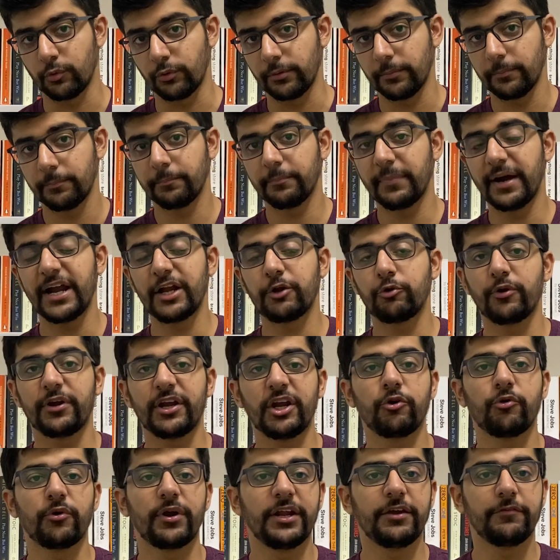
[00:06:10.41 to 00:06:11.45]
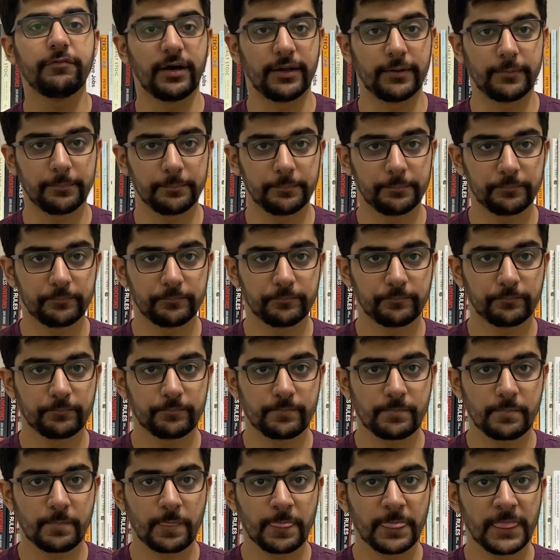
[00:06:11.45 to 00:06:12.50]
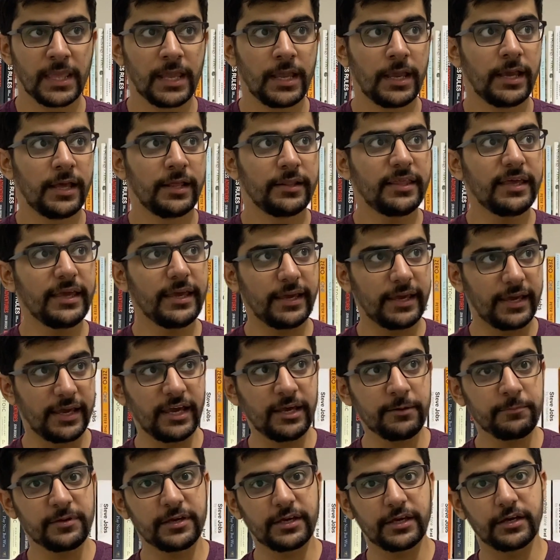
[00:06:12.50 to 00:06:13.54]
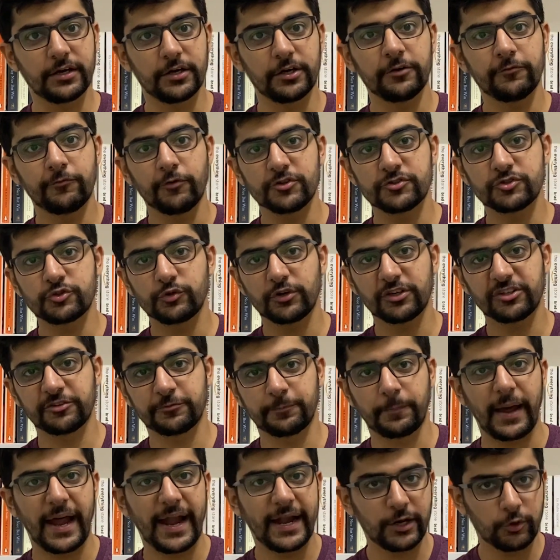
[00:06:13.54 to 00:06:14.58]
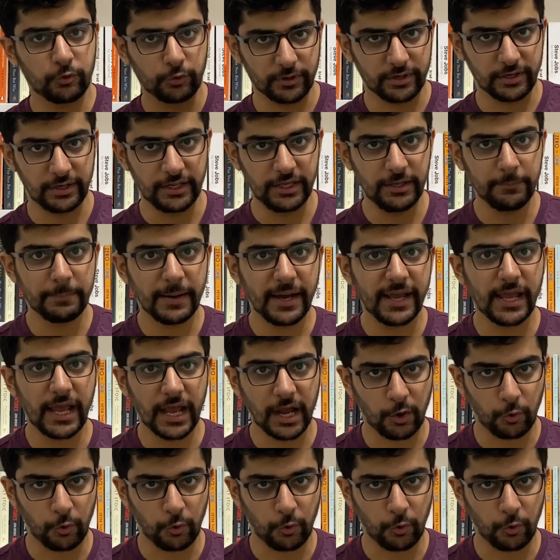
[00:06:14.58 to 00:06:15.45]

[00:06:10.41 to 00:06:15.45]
alone by 2021. The aim here was to expand quickly by